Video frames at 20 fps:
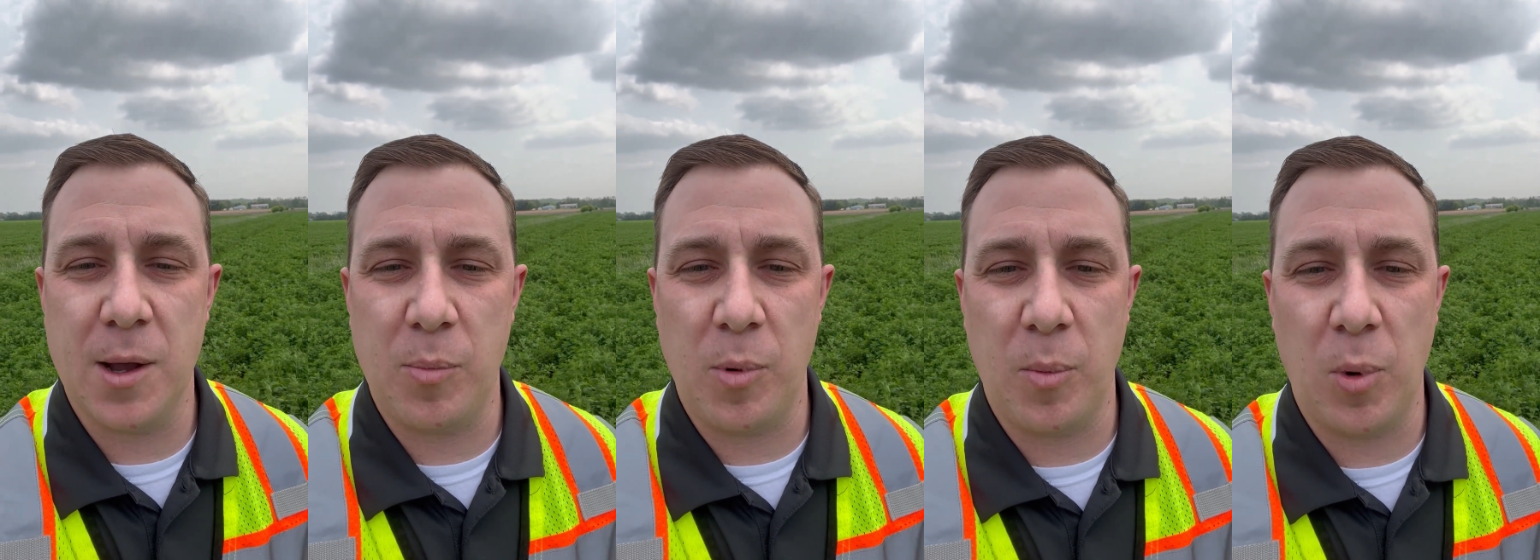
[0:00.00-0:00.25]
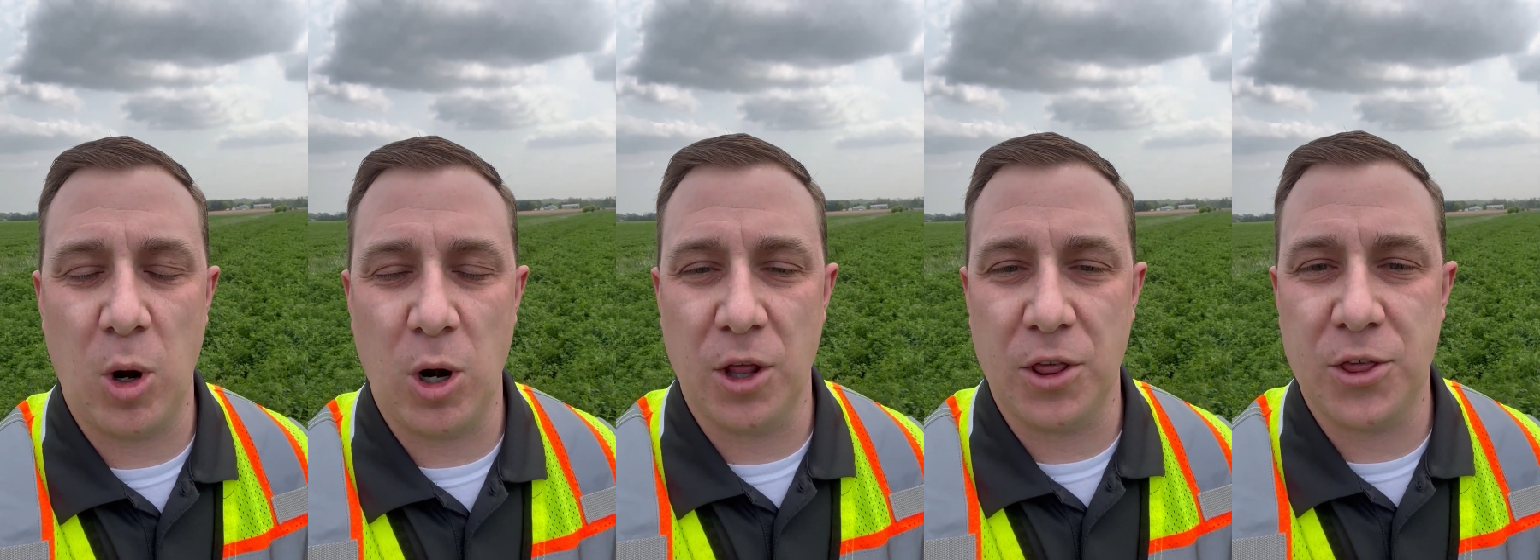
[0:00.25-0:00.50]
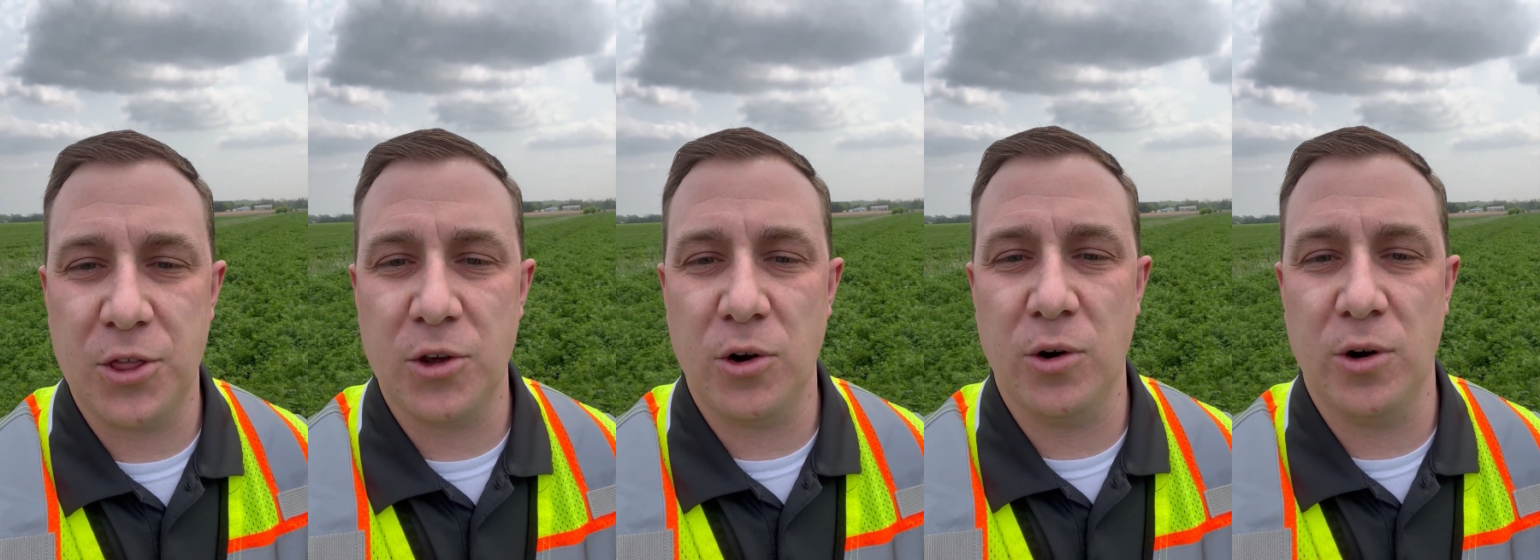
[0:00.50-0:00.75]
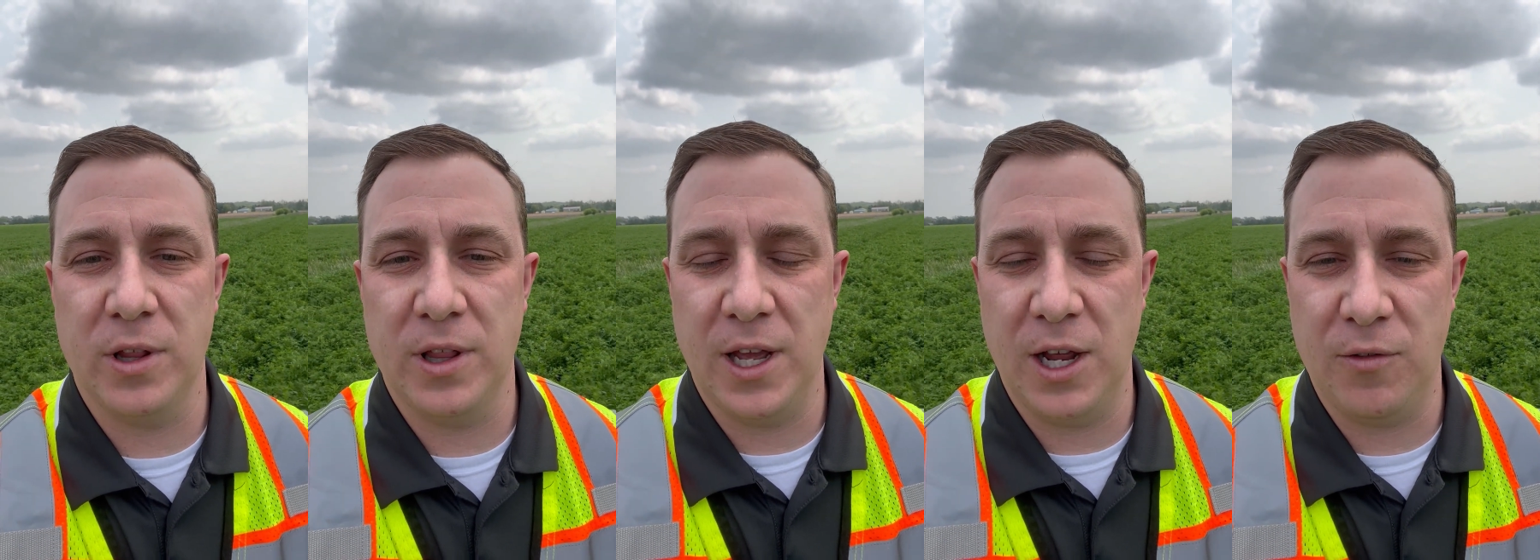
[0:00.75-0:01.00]
up about a
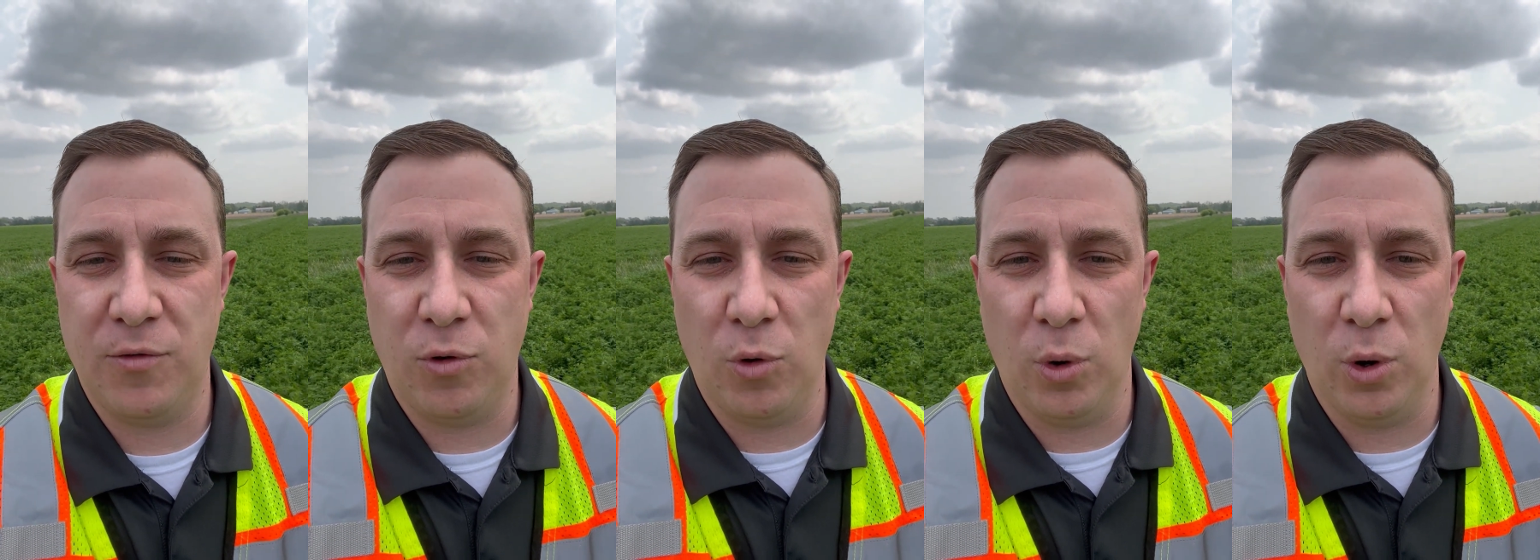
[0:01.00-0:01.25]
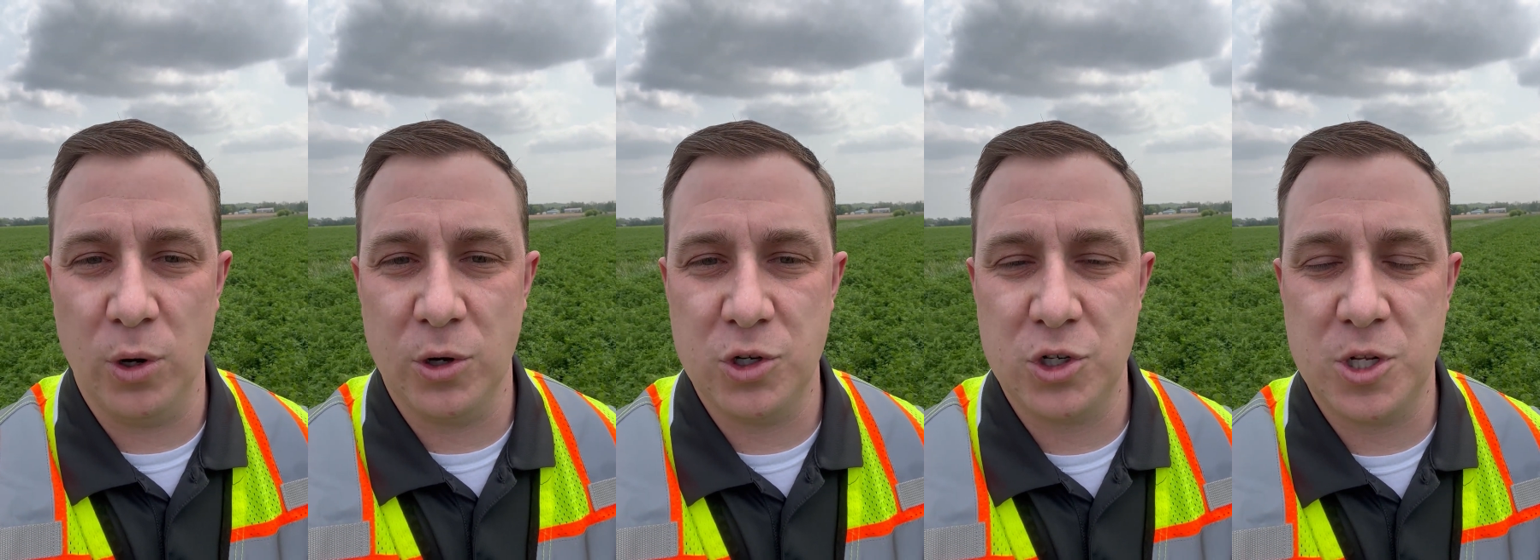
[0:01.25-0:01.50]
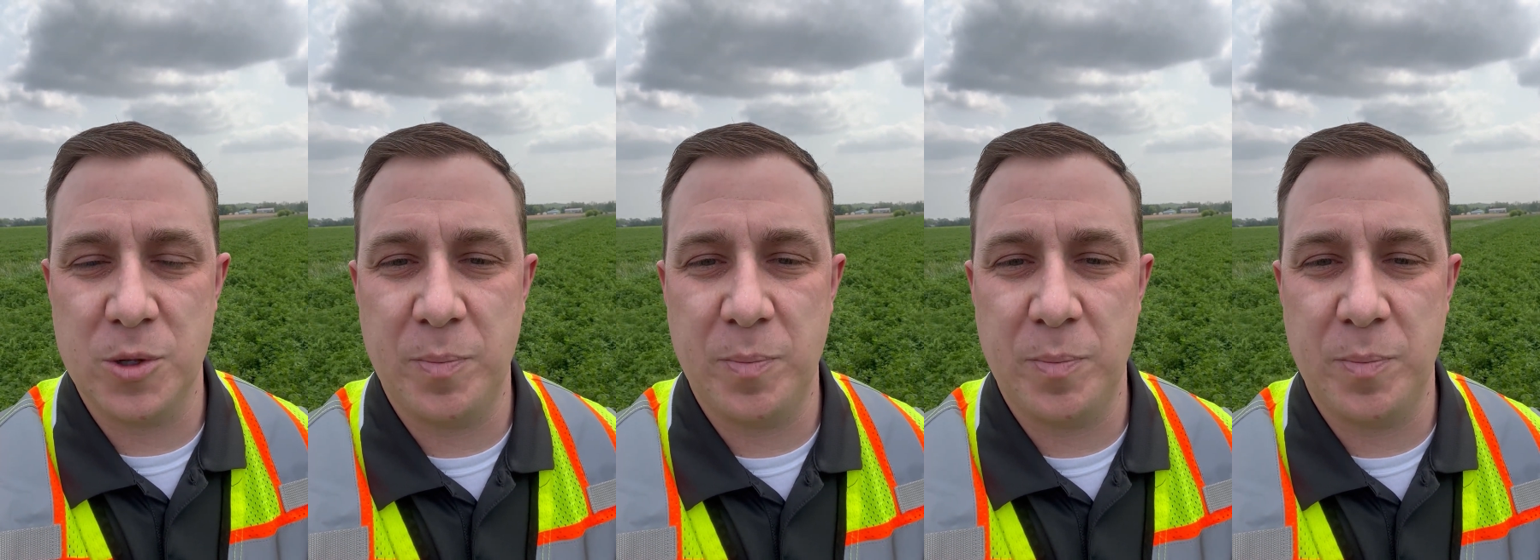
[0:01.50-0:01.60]
third of that forage,